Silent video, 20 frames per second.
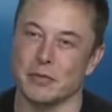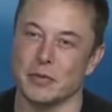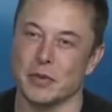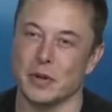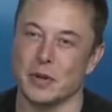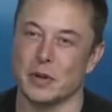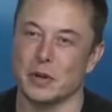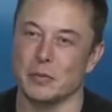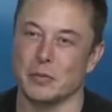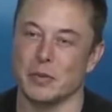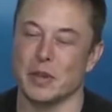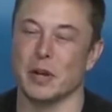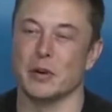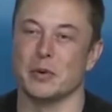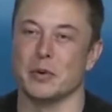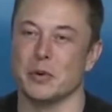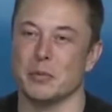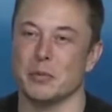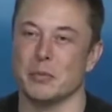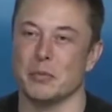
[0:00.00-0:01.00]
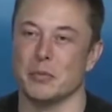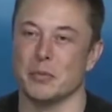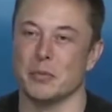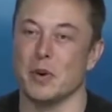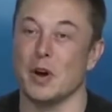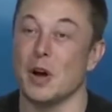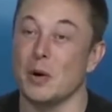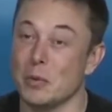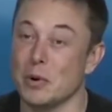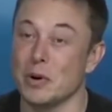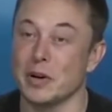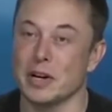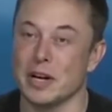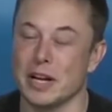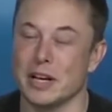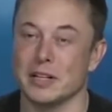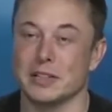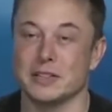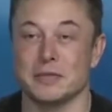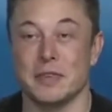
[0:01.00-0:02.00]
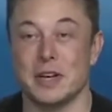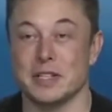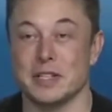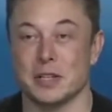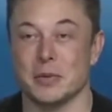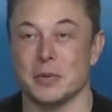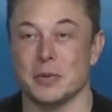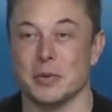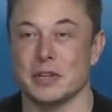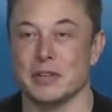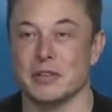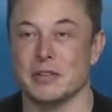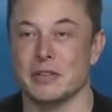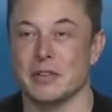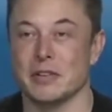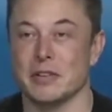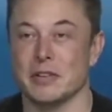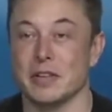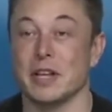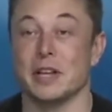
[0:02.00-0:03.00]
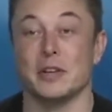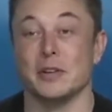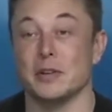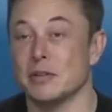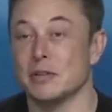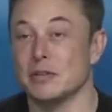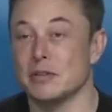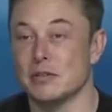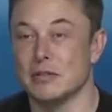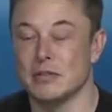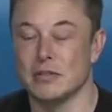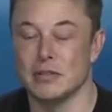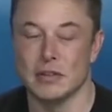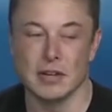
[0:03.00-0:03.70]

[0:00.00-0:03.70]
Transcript: Musk said it was amazing as a little kid in South Africa